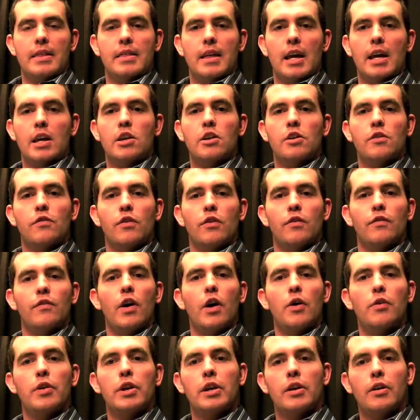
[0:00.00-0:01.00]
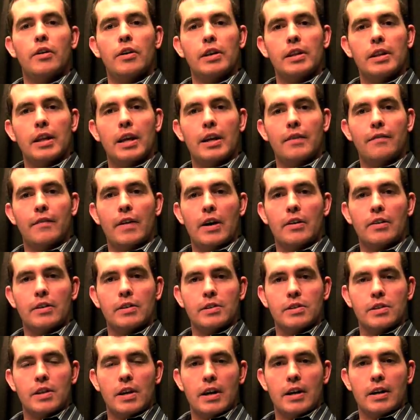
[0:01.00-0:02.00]
Thank you for voting on
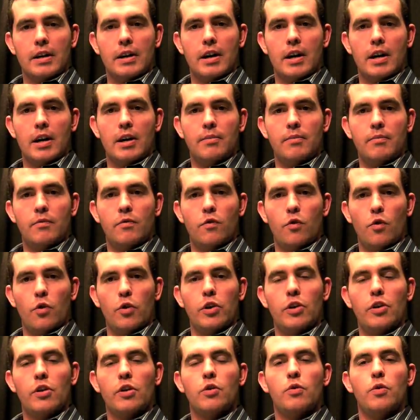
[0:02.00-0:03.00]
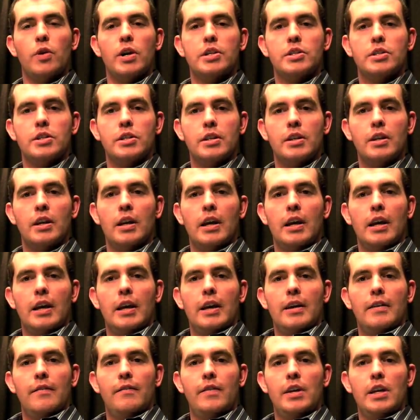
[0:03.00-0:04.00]
AtlantaFalcons.com for your question
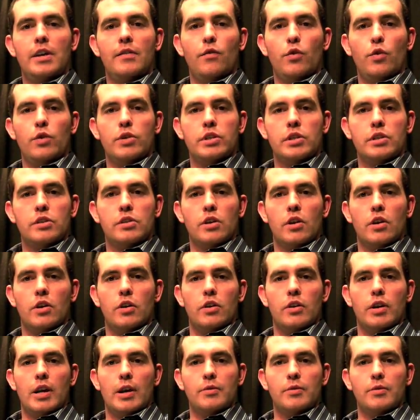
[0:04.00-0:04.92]
via Voices Heard.